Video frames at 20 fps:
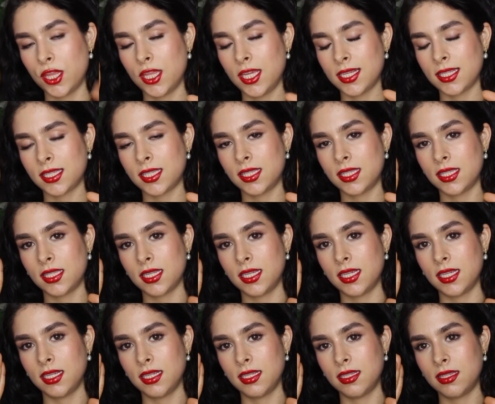this
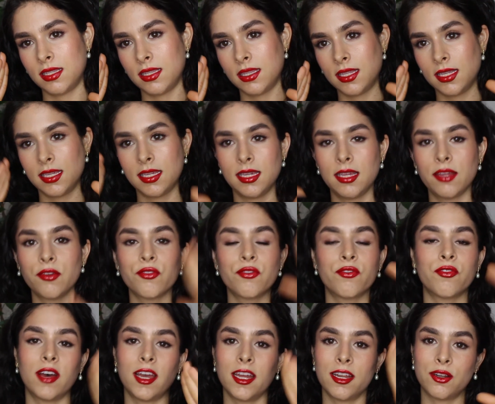is the
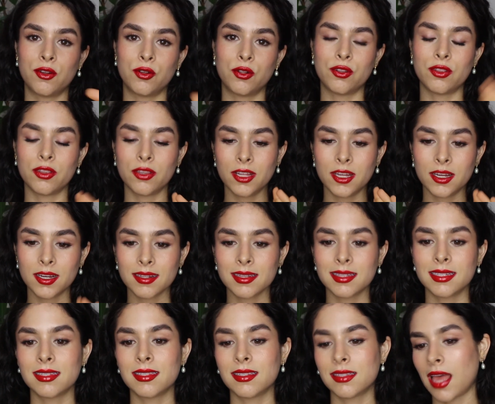final look.
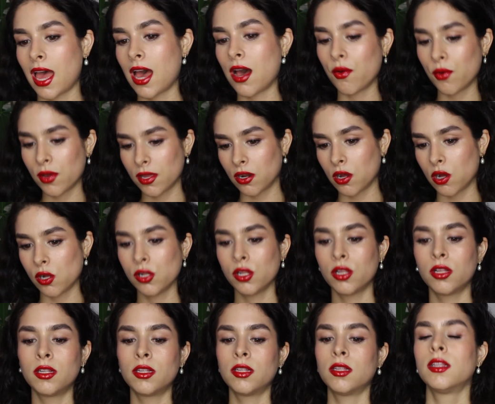This is how it all
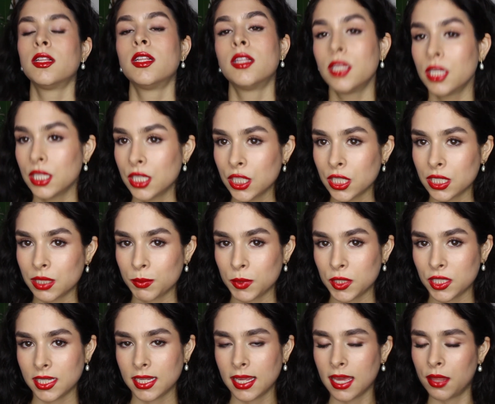comes
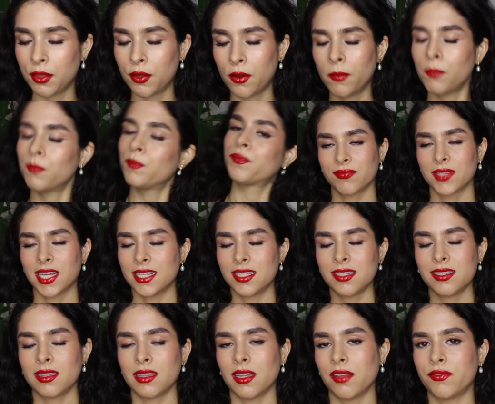together. I
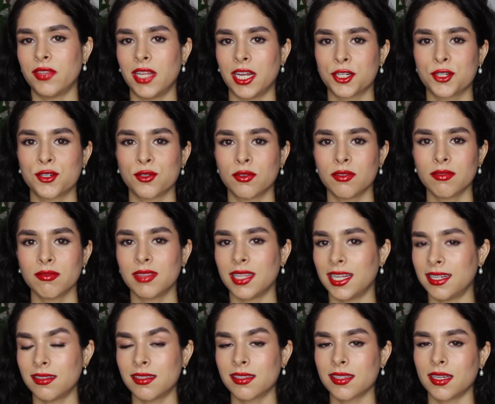just love natural
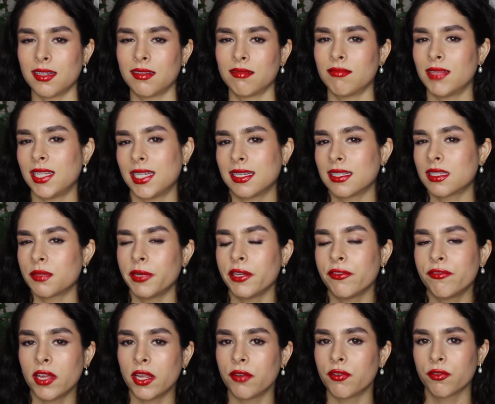light skin. Like, it's my
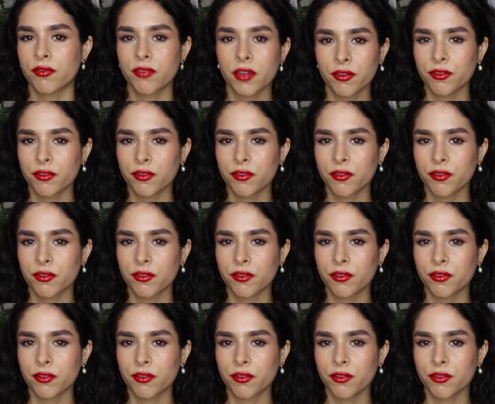favorite